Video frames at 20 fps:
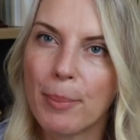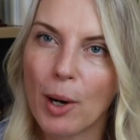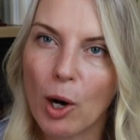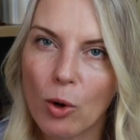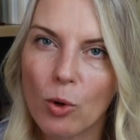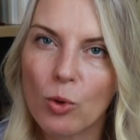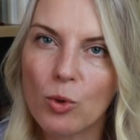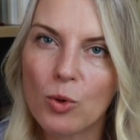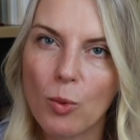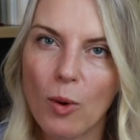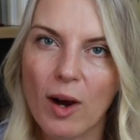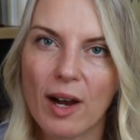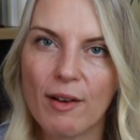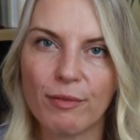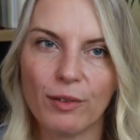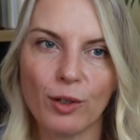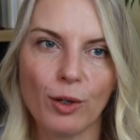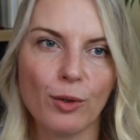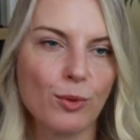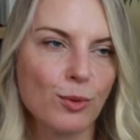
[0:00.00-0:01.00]
bold white
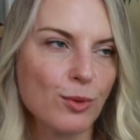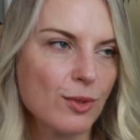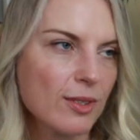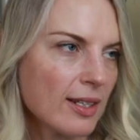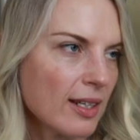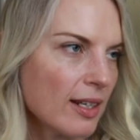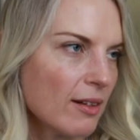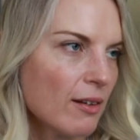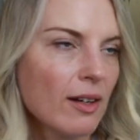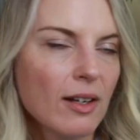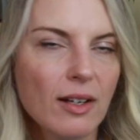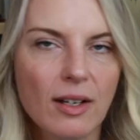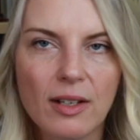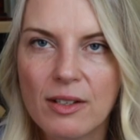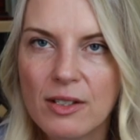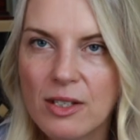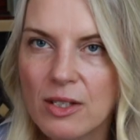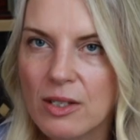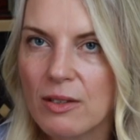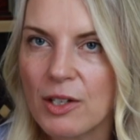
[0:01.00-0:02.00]
florals that
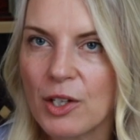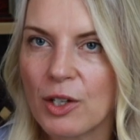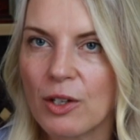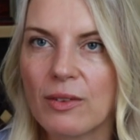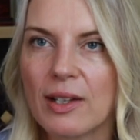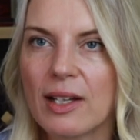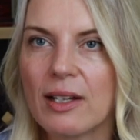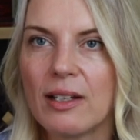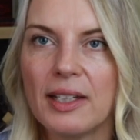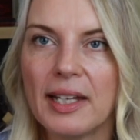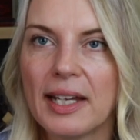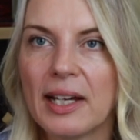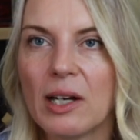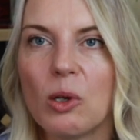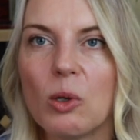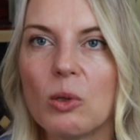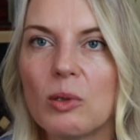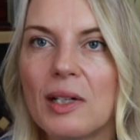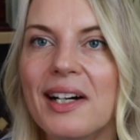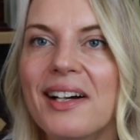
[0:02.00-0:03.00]
you know that
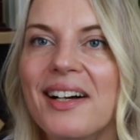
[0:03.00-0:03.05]
yell